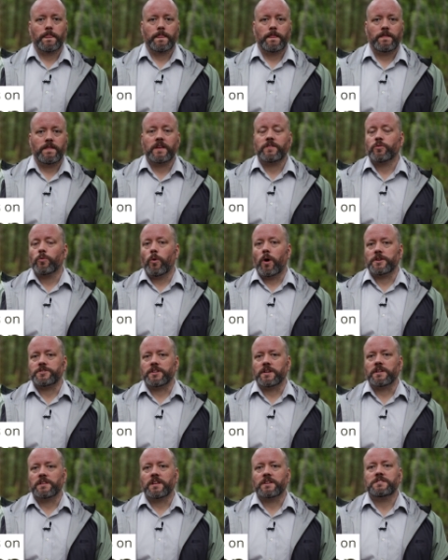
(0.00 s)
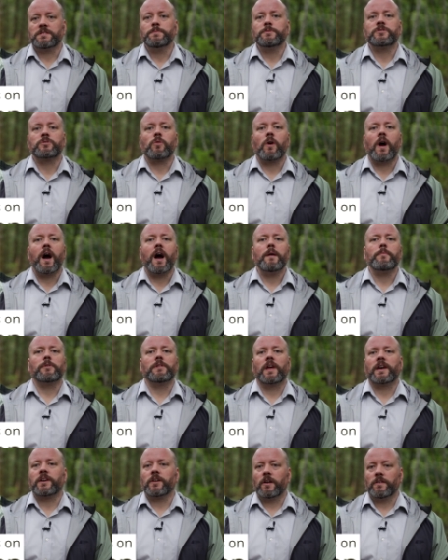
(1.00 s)
Thanks for watching. Click subscribe or
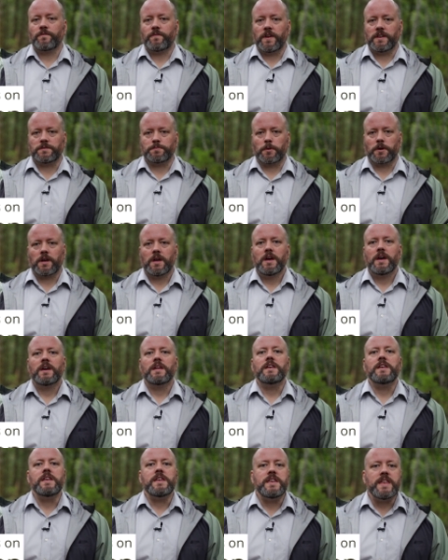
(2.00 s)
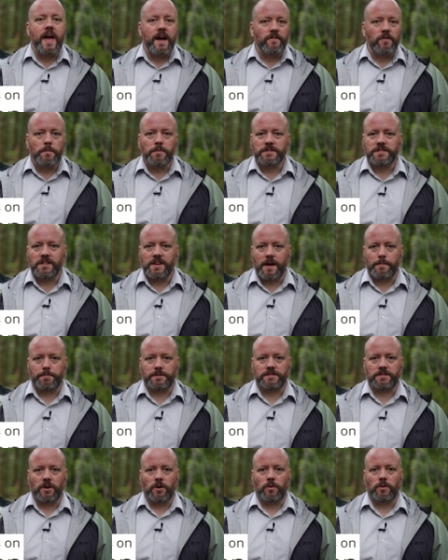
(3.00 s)
like it on Facebook. Never miss an
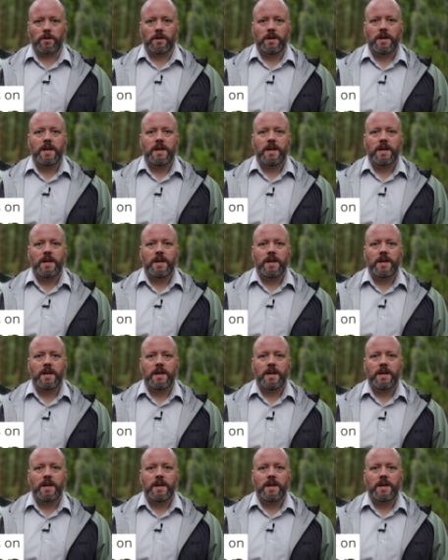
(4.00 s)
episode.